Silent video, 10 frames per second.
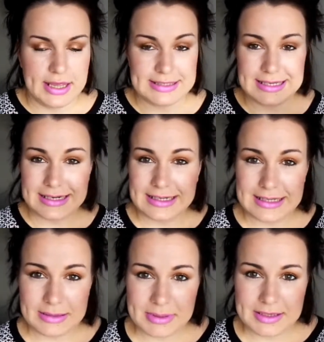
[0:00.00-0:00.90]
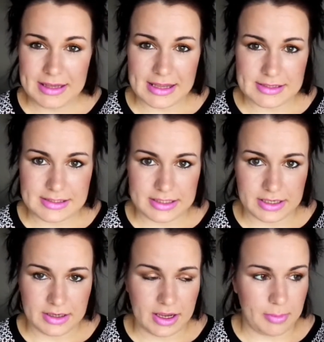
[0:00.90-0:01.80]
It's a little bit
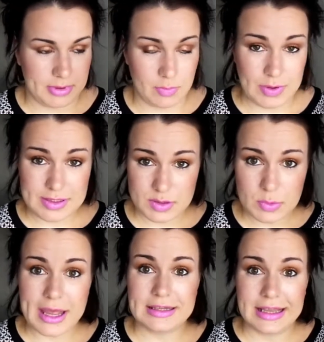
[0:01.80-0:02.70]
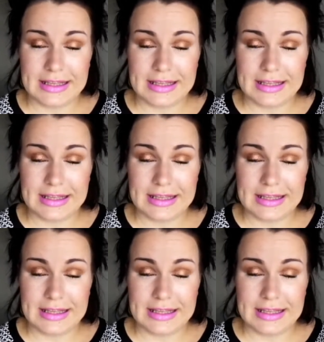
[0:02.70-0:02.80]
denser, but when it's wet,